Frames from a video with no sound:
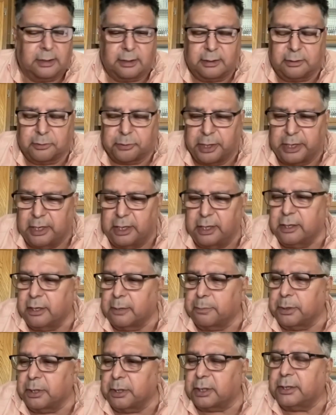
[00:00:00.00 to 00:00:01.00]
reading
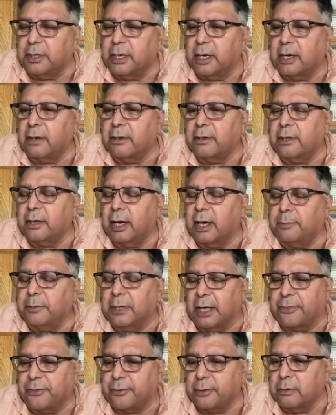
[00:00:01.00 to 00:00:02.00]
your book now, and I'm
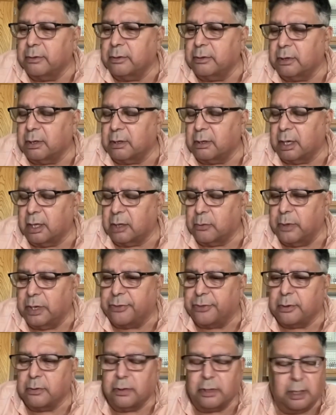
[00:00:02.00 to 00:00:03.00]
not through all the
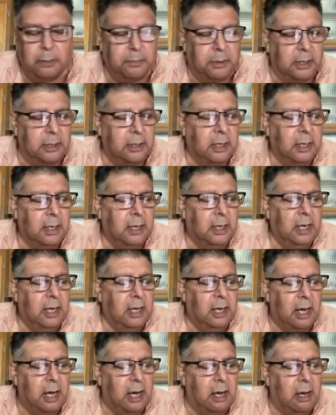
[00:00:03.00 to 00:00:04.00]
way through with it, but
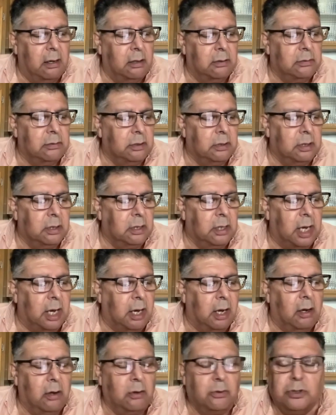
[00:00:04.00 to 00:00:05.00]

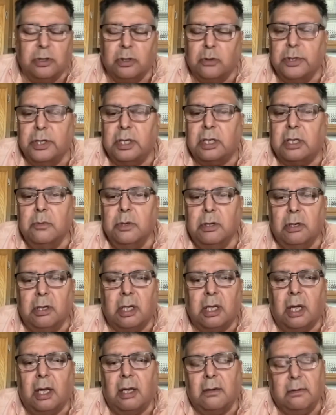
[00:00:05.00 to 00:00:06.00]
how do we
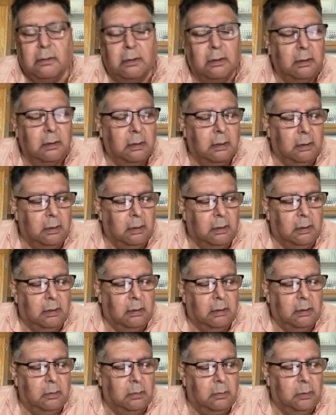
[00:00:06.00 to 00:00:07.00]
communicate
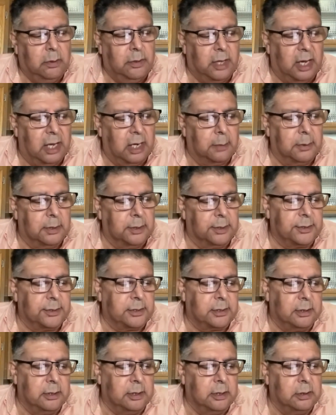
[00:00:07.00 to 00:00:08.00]
with
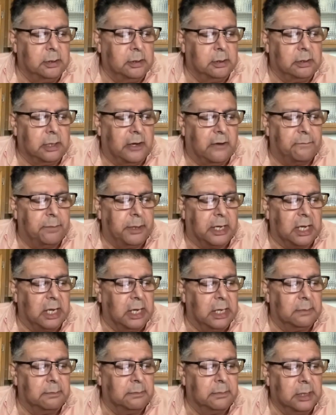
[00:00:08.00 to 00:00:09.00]
animals who have
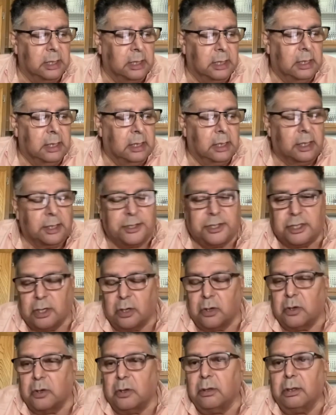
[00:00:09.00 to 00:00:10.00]
become a
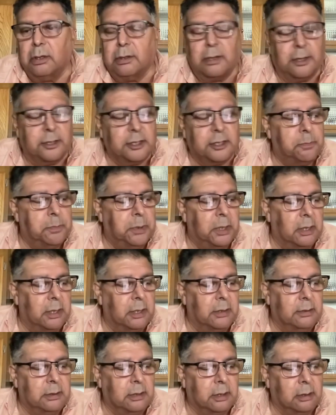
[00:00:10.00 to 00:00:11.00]
soul or a
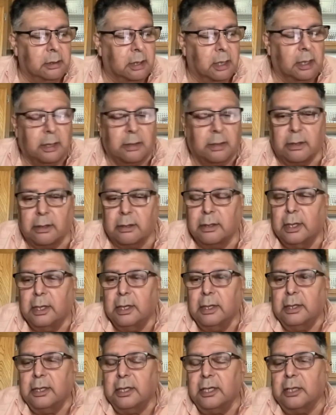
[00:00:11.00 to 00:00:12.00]
spirit no longer
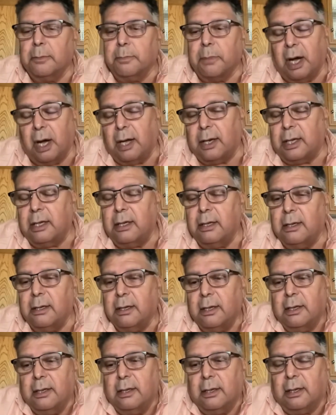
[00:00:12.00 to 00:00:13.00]
in the body?
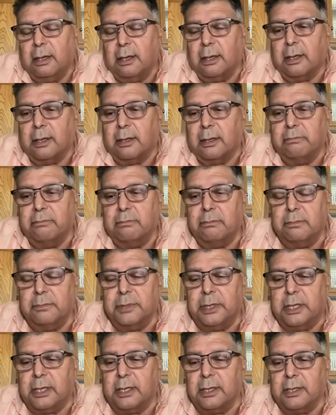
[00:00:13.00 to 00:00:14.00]

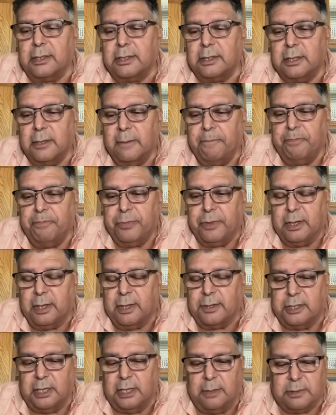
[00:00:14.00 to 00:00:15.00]
Because
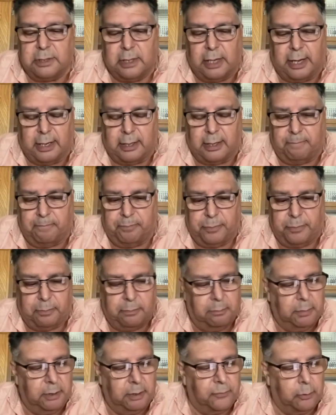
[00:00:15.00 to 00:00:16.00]
it seems like
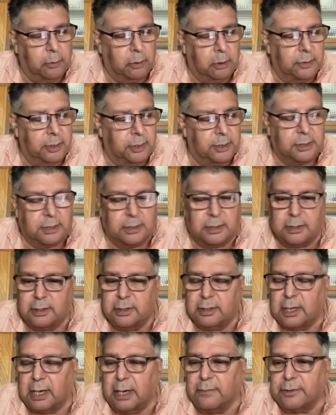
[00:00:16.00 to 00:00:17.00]
before this
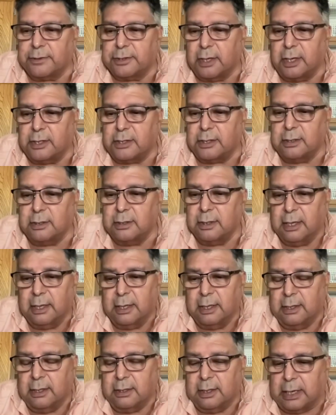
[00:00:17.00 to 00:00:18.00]
conversation,
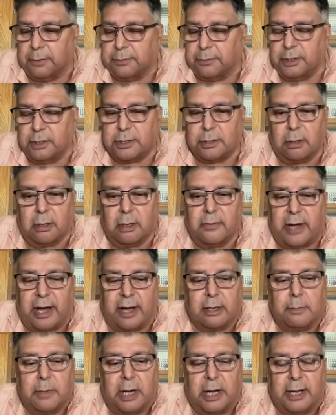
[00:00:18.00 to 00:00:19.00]
that was just sort of
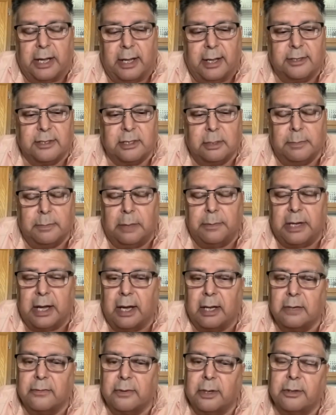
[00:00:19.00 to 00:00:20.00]
out of my hands and maybe
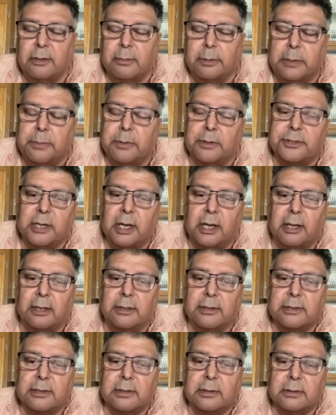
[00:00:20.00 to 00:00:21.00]
out of other people's
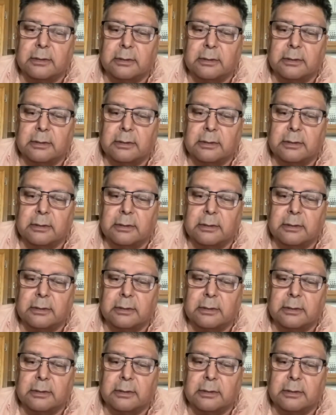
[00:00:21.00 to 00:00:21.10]
hands.